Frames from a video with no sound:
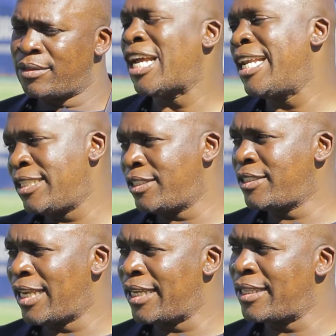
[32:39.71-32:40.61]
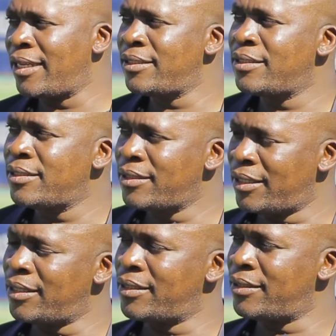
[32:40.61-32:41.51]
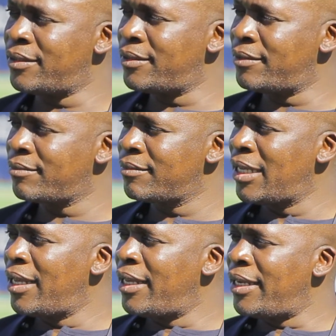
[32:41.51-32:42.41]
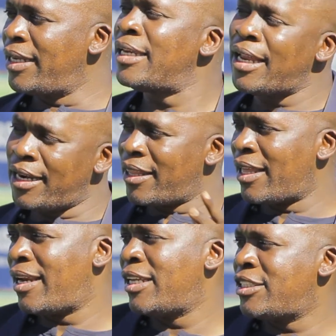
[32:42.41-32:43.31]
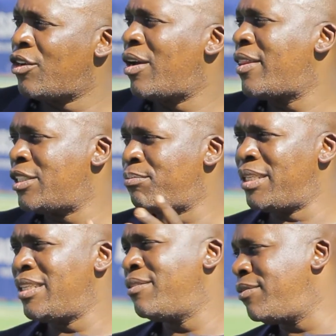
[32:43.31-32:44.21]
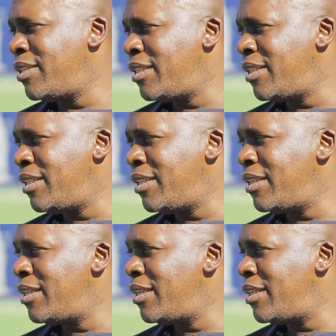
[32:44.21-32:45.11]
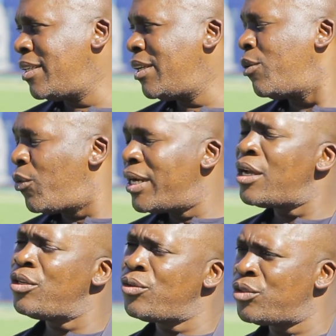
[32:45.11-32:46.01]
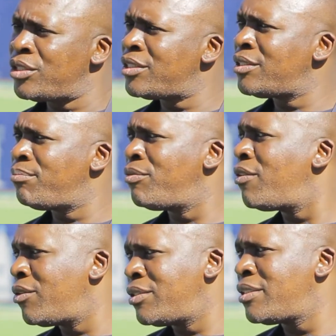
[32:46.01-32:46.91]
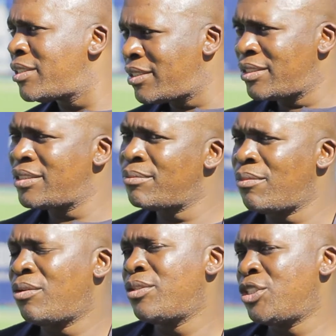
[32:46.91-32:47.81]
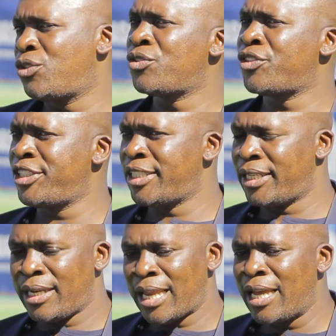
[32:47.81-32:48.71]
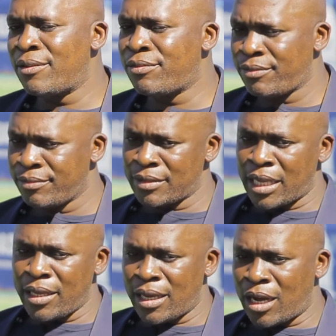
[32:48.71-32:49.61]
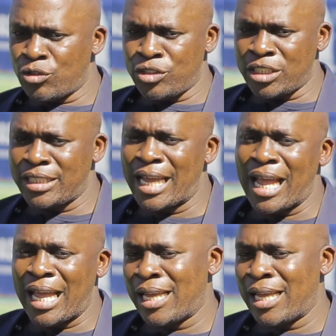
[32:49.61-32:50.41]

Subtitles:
challenges like that in another nature. Others believe in before I was more into Christian life, I would just say